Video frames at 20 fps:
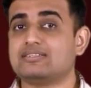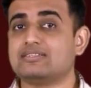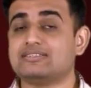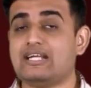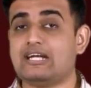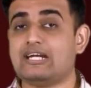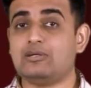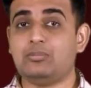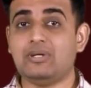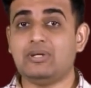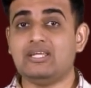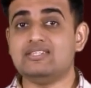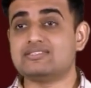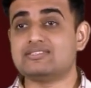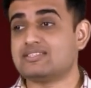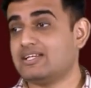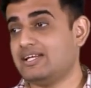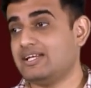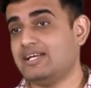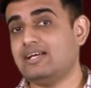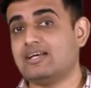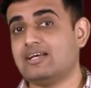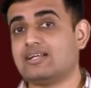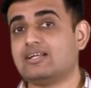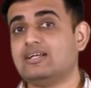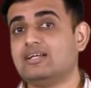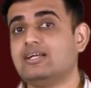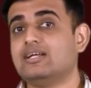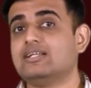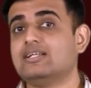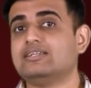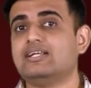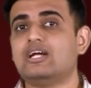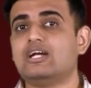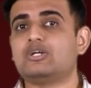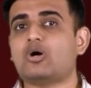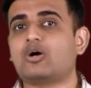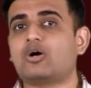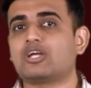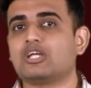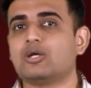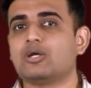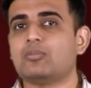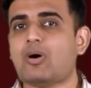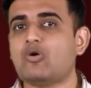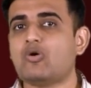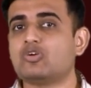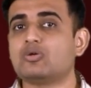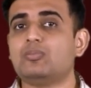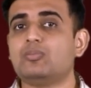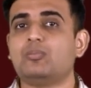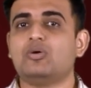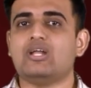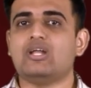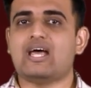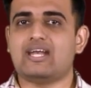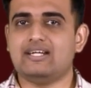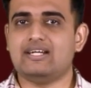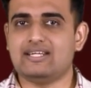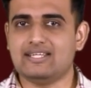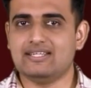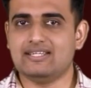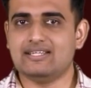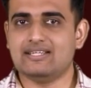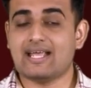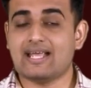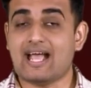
That means here they are talking about molarity,